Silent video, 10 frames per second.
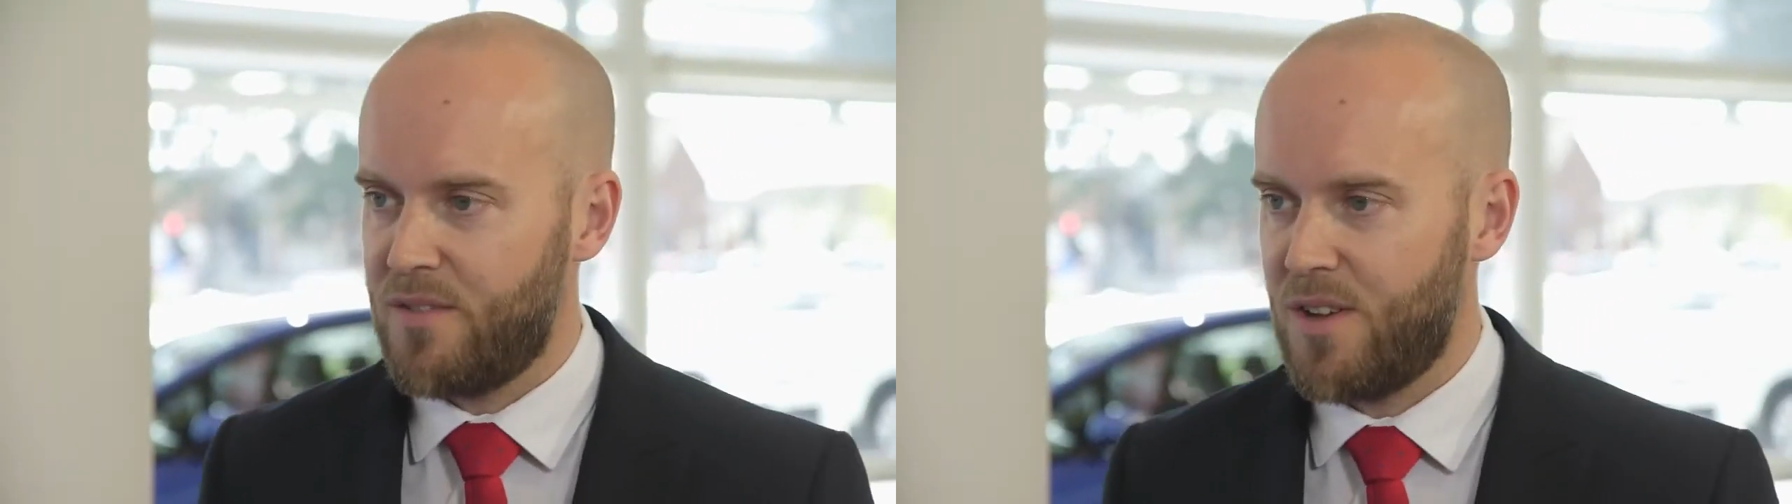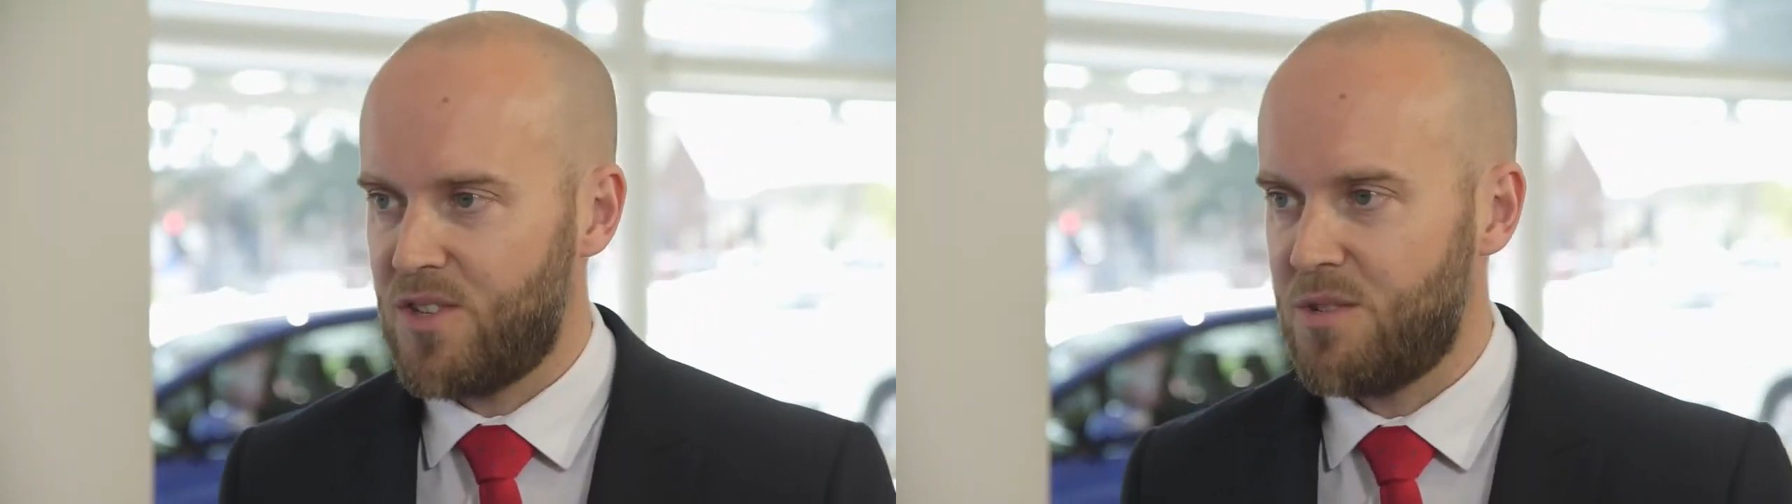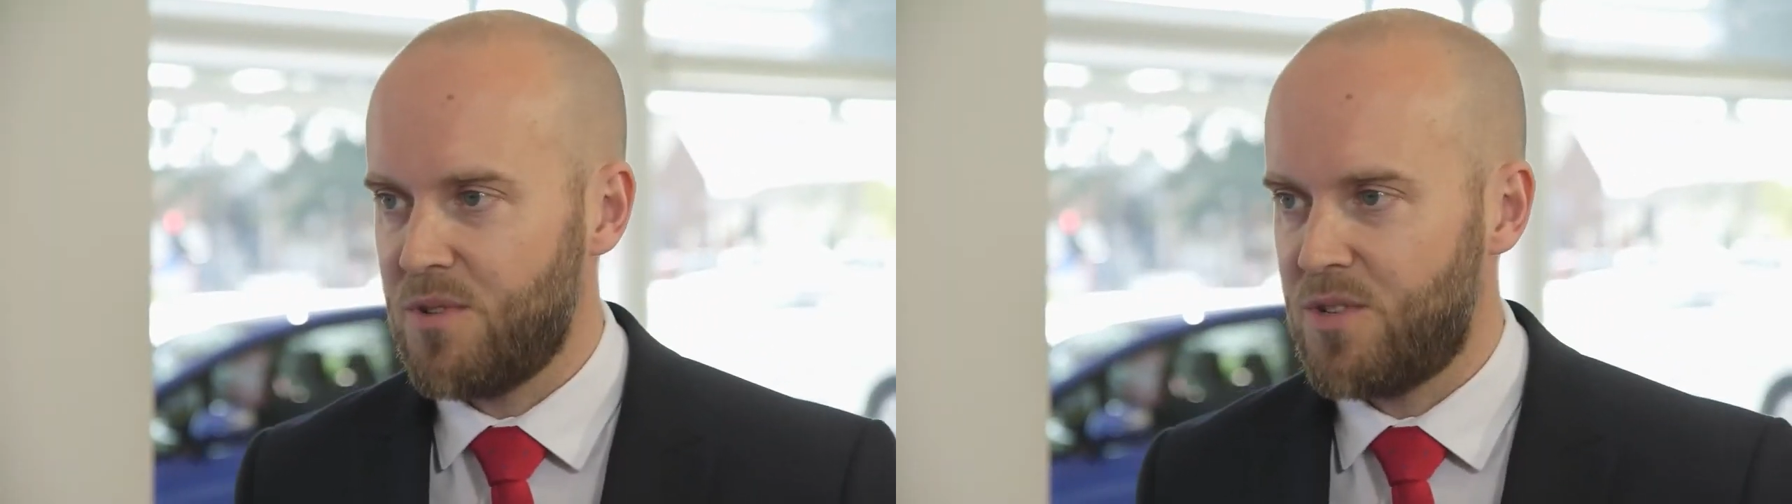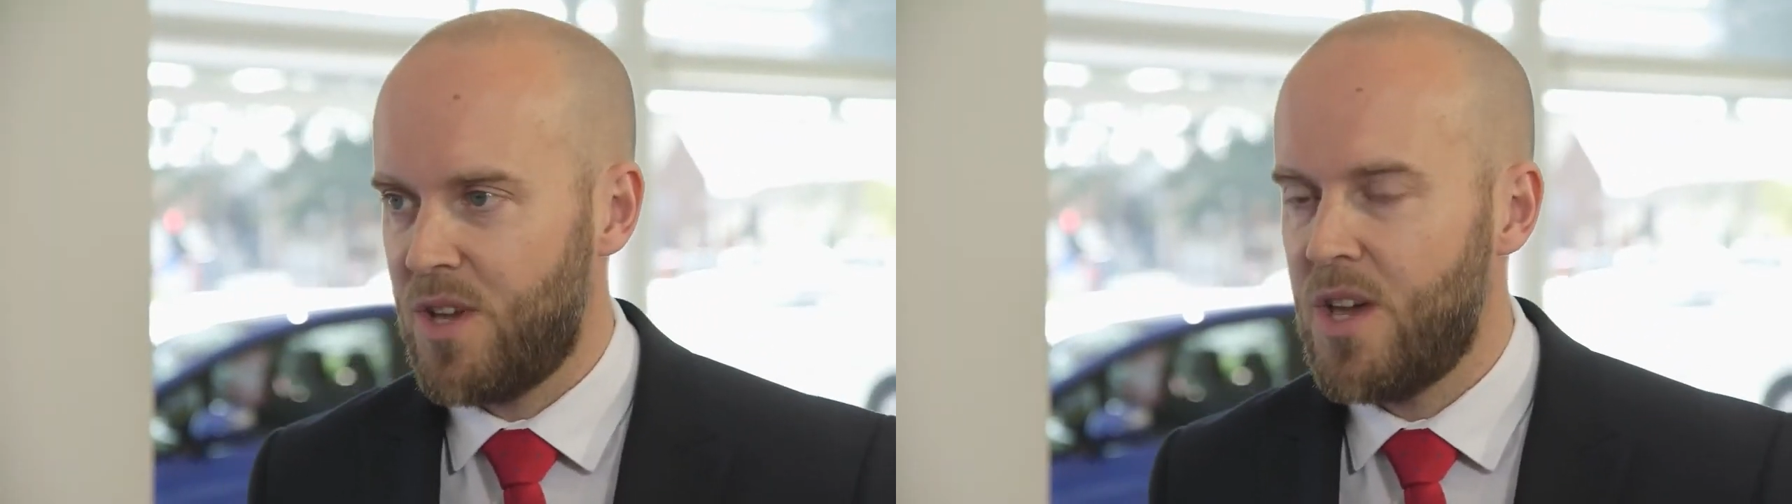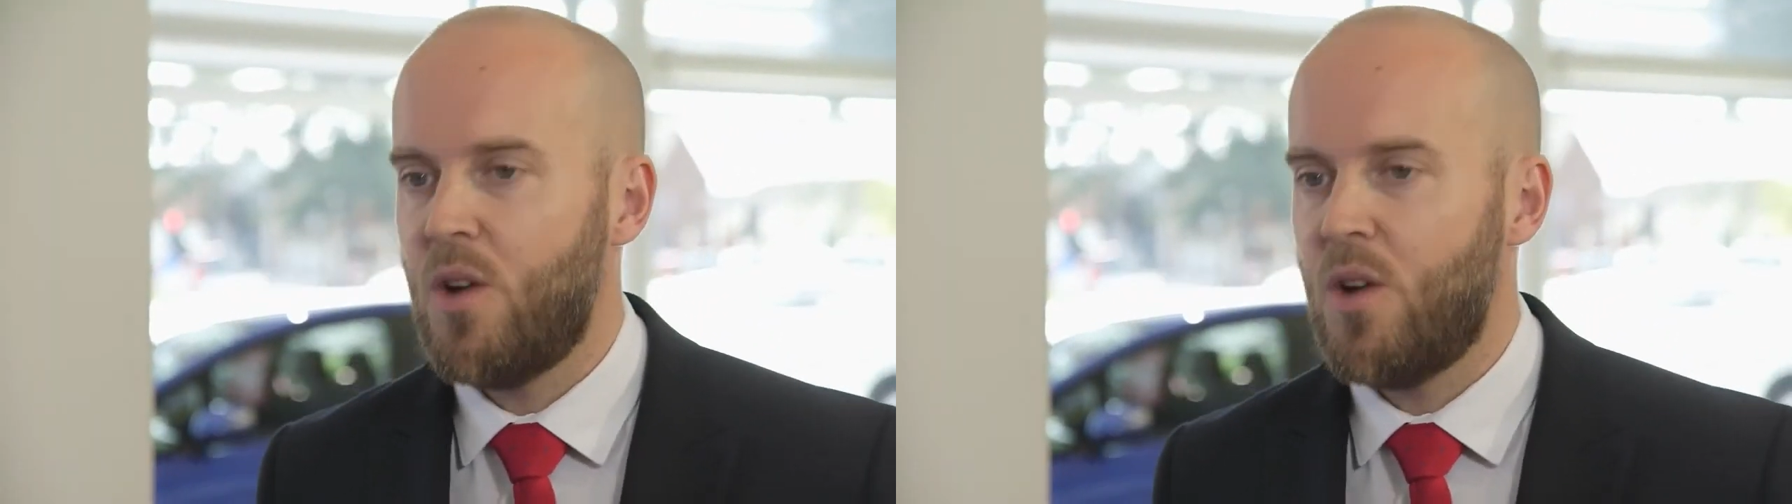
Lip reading: live customers,